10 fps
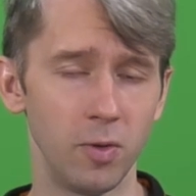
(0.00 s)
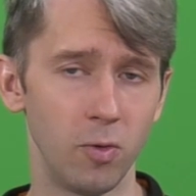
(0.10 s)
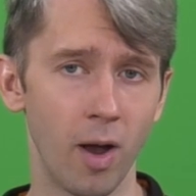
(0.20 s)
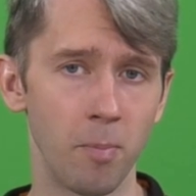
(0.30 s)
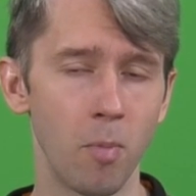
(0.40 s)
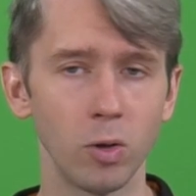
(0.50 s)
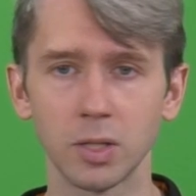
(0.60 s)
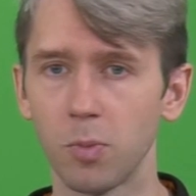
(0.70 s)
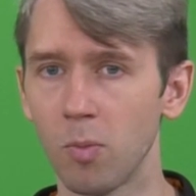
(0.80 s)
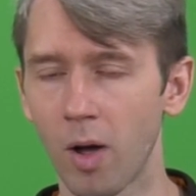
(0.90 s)
you grab
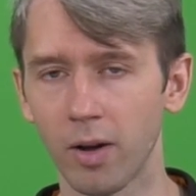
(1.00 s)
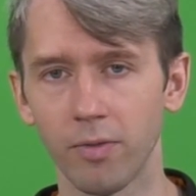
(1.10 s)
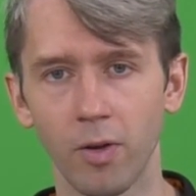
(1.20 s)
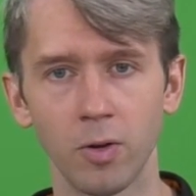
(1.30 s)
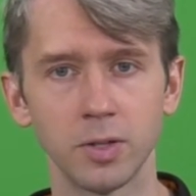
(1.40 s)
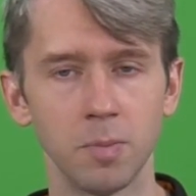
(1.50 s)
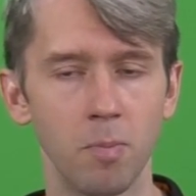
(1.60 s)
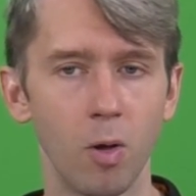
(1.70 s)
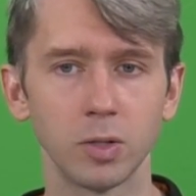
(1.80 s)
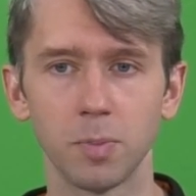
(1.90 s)
multiple microphones and
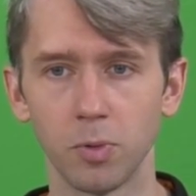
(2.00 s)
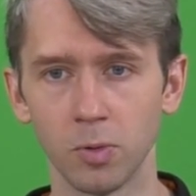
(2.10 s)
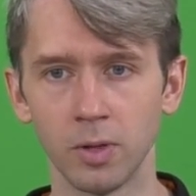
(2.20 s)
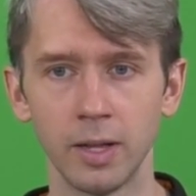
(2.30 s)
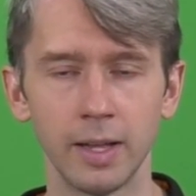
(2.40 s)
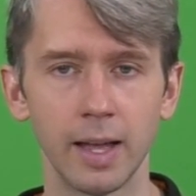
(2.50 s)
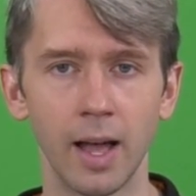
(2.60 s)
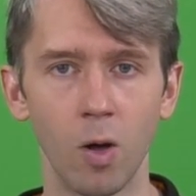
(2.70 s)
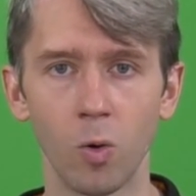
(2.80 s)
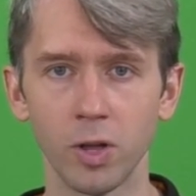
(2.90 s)
multiple
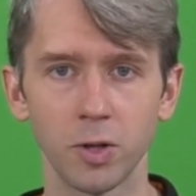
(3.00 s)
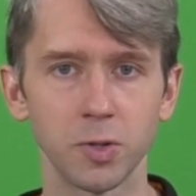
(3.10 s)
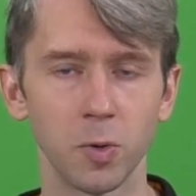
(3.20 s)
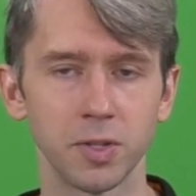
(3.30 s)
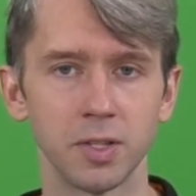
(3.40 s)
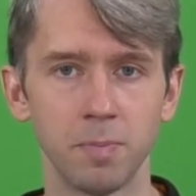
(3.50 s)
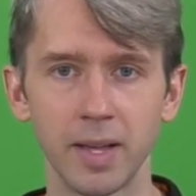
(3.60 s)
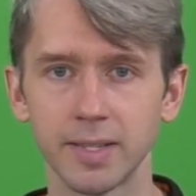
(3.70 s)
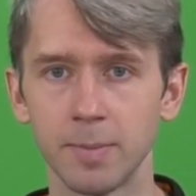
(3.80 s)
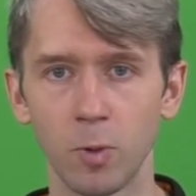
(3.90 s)
uh, audio sources,
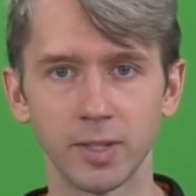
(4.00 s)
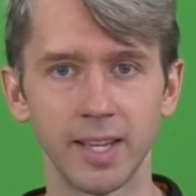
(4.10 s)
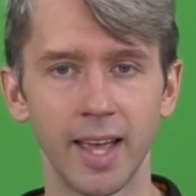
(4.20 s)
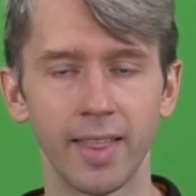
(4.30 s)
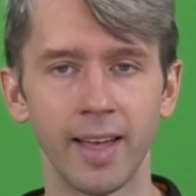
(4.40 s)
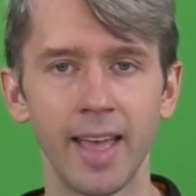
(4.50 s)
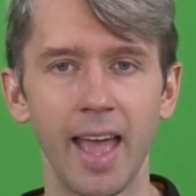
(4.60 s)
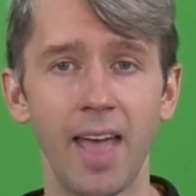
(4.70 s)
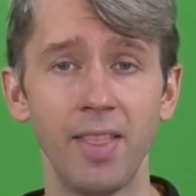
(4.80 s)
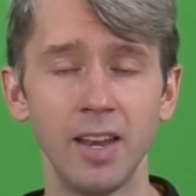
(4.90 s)
mix them all together,
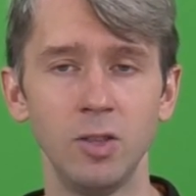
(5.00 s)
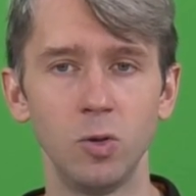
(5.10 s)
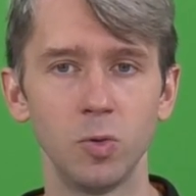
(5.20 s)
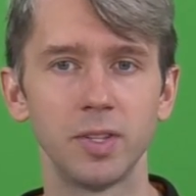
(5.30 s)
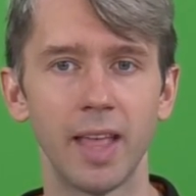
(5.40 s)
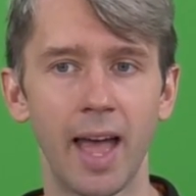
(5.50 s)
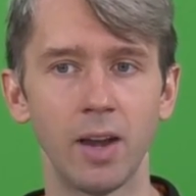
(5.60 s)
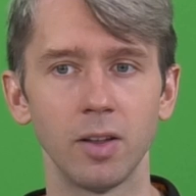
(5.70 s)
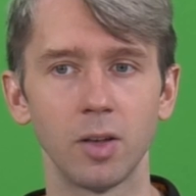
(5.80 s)
and then use that